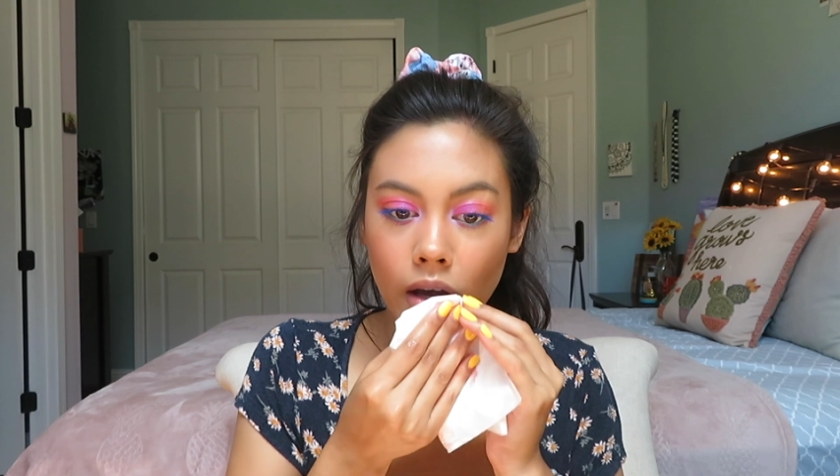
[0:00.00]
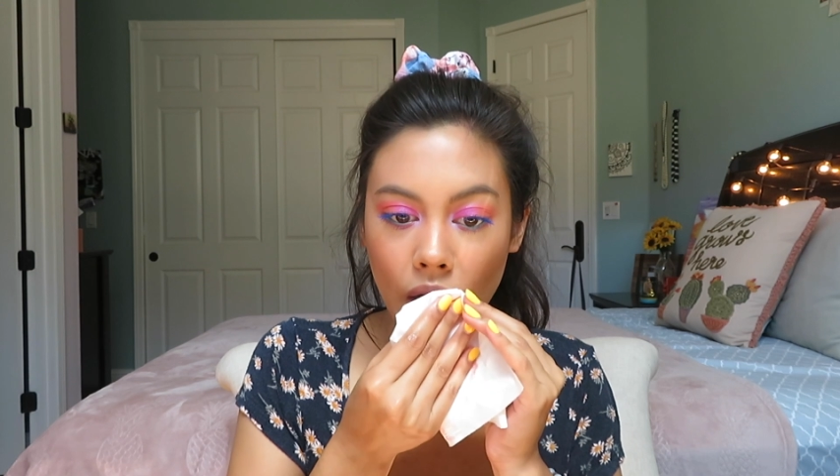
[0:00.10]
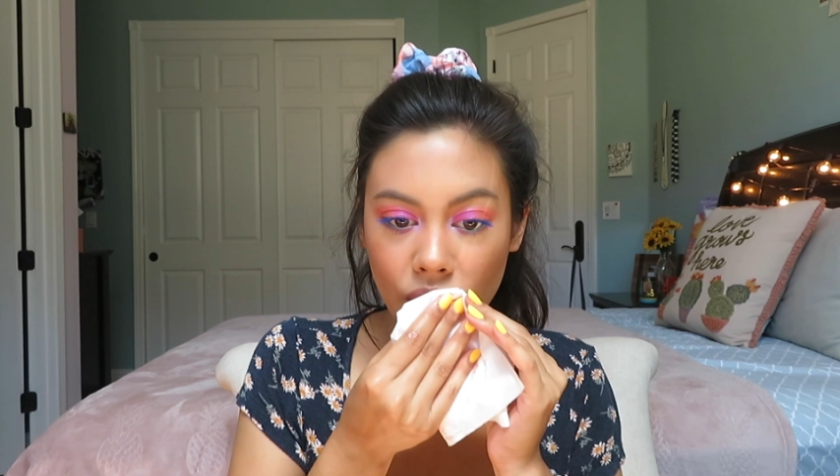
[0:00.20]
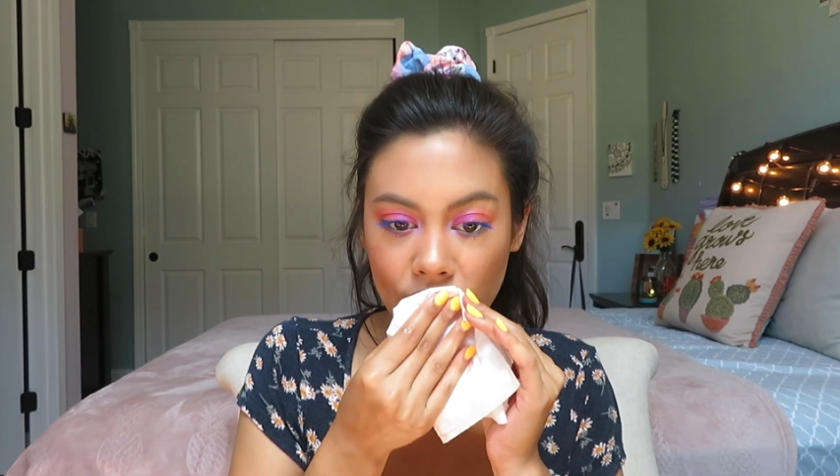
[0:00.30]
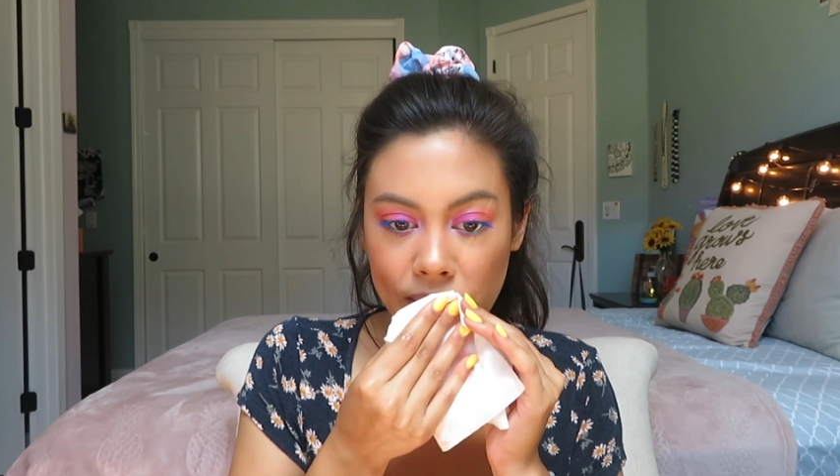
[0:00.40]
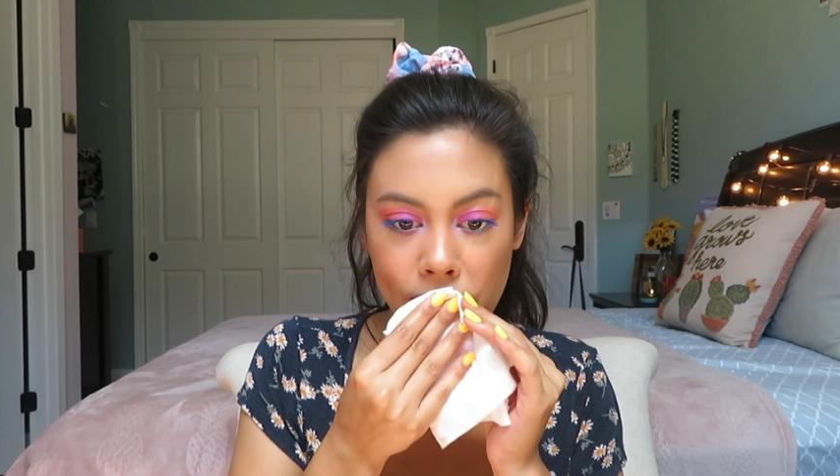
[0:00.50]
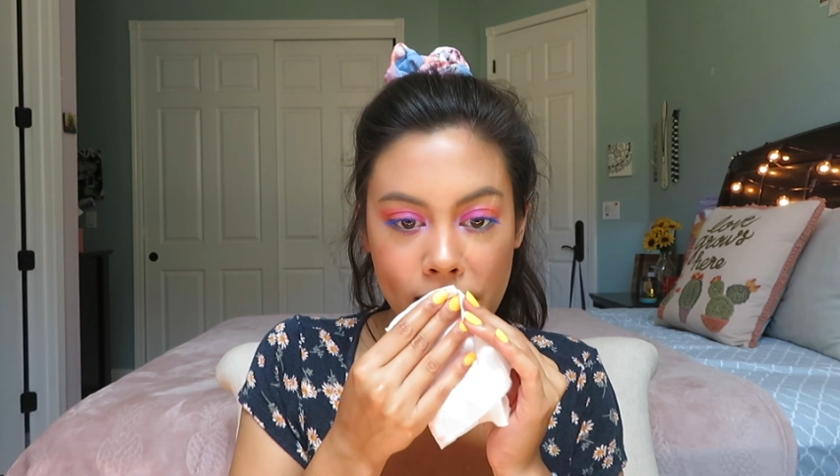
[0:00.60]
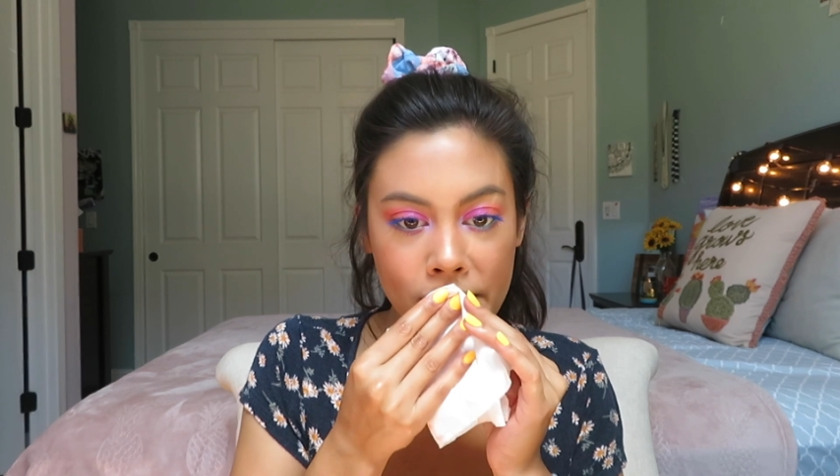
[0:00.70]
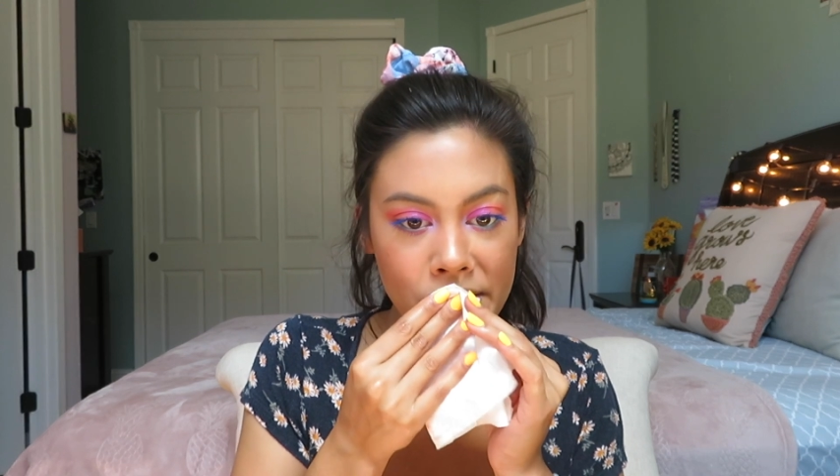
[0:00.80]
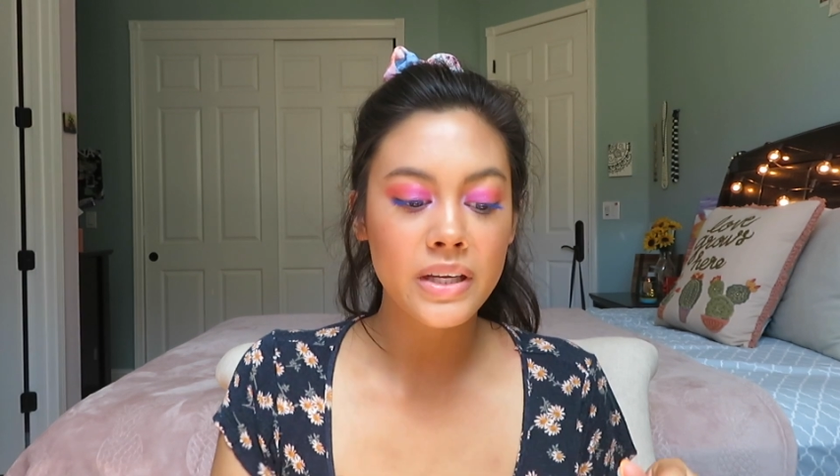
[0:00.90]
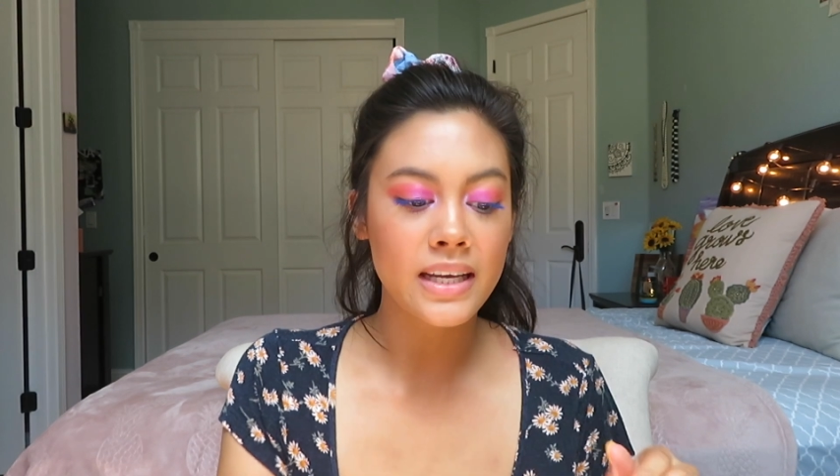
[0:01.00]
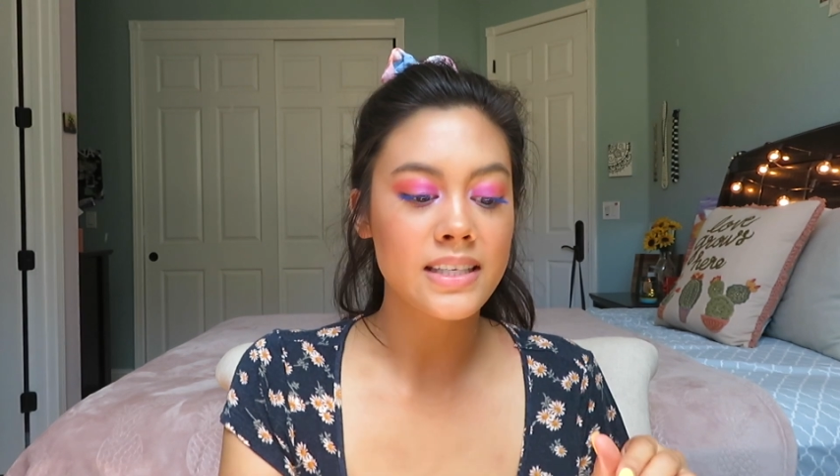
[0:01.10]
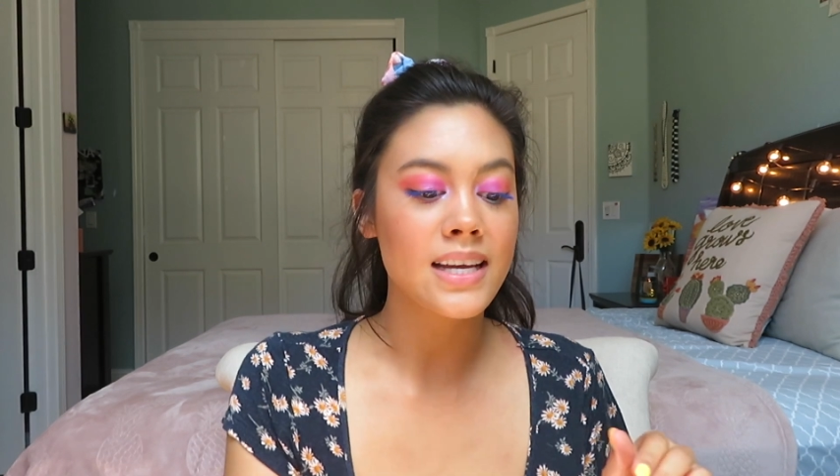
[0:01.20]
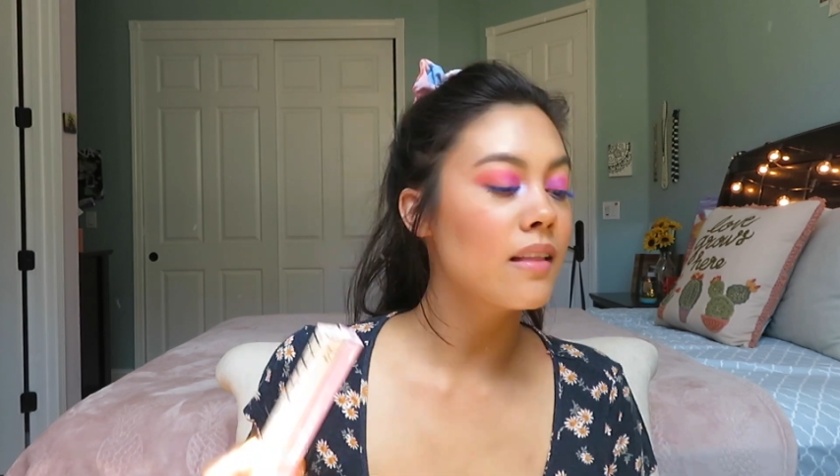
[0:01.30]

that off really quick because